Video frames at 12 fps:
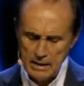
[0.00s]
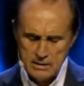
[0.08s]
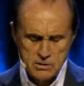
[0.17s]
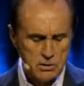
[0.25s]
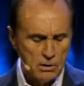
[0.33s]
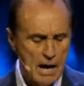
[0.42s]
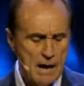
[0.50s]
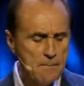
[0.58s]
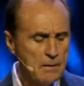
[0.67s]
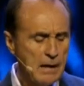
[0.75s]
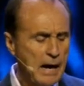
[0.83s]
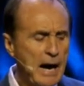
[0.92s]
And so
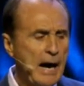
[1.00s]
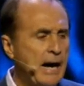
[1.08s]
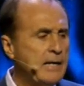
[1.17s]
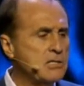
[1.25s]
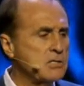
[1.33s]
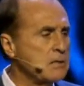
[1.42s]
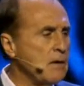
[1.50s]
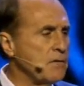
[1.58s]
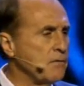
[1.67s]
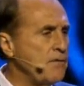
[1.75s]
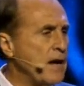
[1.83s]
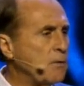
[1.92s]
I just love
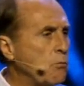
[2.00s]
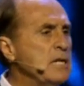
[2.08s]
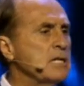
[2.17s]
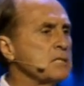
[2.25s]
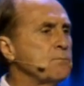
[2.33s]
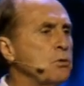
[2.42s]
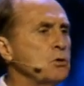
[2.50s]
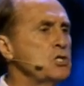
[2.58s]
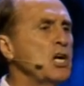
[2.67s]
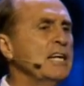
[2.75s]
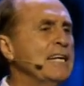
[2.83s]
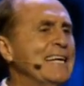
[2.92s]
the fact we just
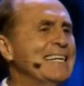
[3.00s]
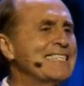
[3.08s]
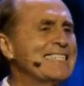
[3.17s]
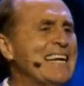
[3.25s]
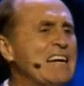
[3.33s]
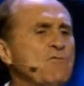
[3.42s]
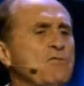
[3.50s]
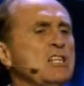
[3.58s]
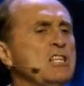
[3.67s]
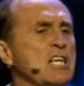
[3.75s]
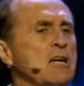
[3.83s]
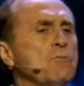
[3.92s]
push against
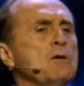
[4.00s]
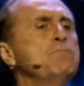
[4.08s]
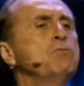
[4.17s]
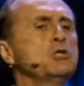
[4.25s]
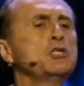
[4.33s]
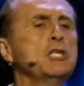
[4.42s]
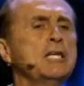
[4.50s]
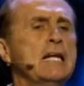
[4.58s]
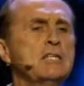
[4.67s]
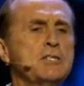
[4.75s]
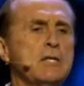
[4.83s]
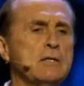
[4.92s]
everything. We push
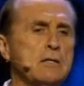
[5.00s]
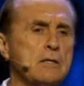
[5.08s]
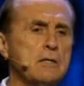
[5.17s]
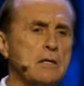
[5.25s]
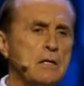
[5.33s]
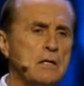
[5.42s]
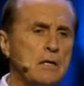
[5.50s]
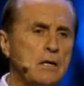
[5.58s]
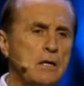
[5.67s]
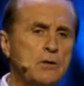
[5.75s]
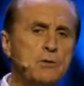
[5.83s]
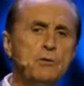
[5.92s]
against it.
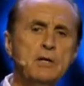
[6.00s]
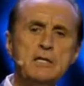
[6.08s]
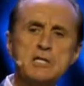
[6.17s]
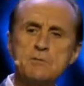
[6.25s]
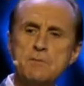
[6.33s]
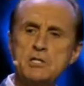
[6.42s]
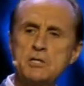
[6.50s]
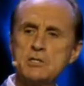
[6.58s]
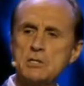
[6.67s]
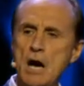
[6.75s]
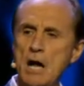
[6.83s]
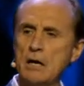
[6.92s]
Doing this
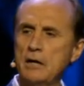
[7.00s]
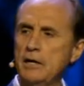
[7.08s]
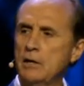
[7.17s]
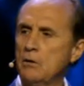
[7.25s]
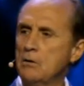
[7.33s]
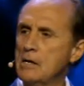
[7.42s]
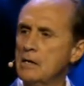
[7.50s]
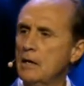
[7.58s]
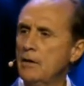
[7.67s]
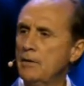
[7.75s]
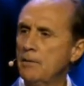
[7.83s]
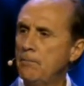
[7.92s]
missions gala, you know,
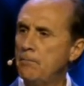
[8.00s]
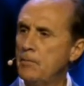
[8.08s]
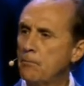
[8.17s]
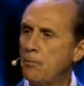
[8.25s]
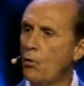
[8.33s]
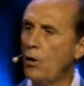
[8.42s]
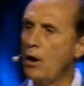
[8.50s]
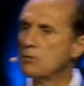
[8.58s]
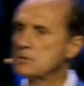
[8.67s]
the poor